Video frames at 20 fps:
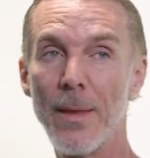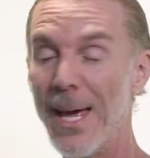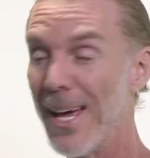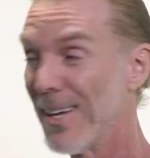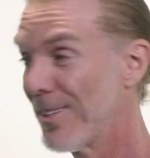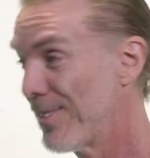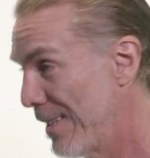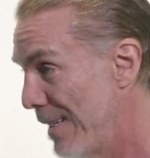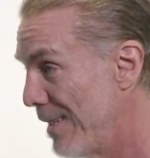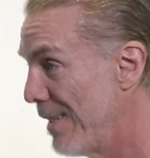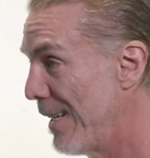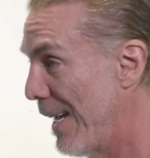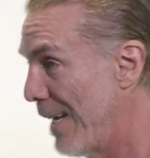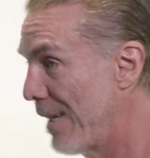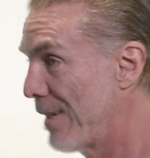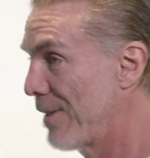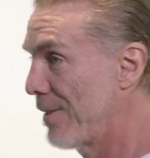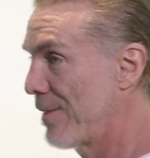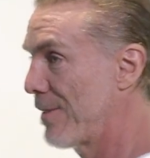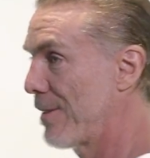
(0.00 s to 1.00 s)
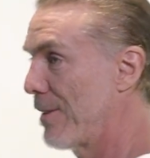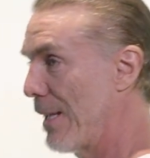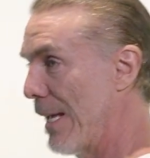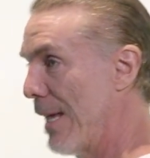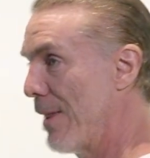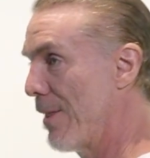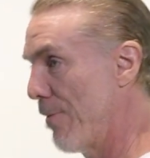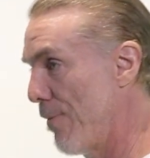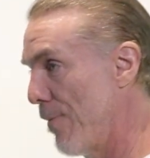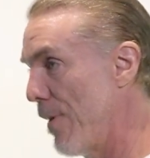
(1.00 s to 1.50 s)
S index
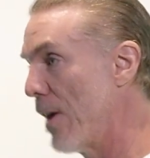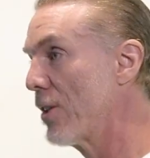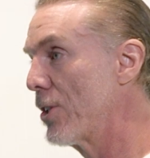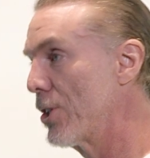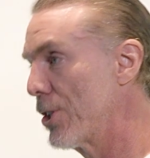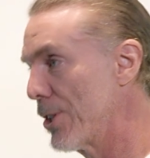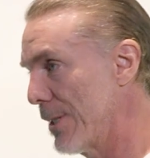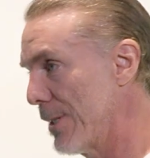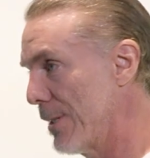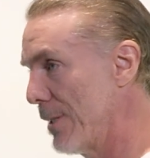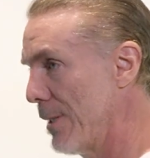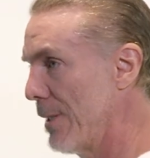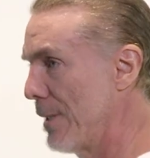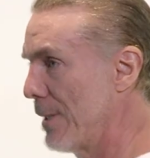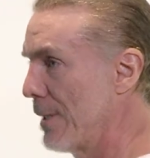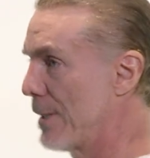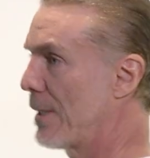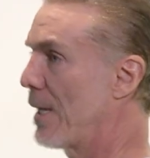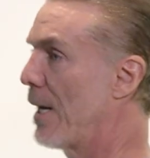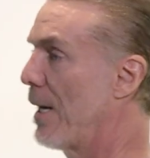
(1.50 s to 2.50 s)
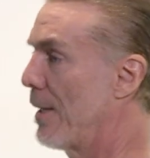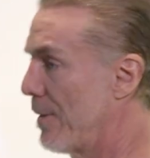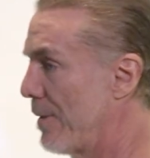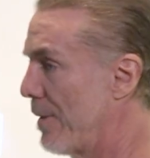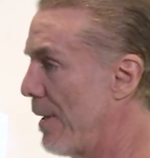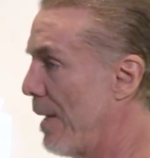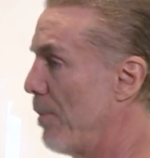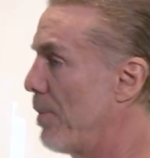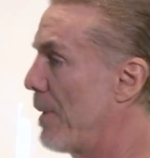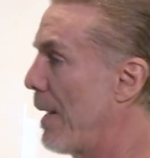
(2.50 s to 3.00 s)
and the function
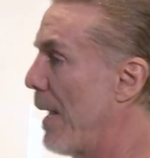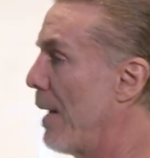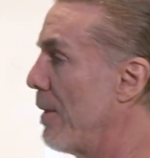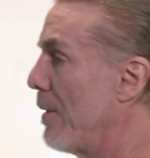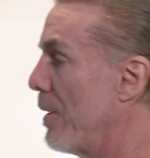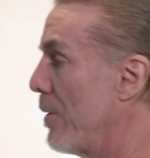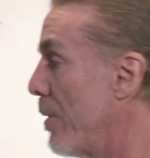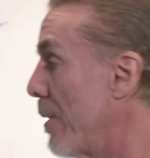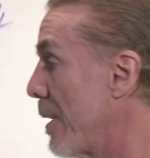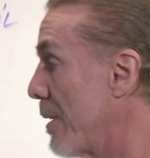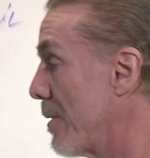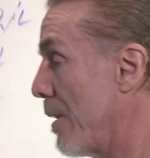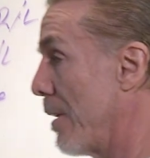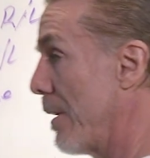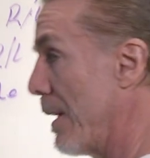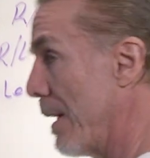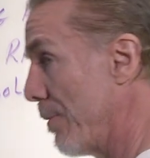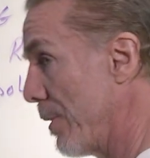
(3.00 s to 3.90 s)
concept and the unitary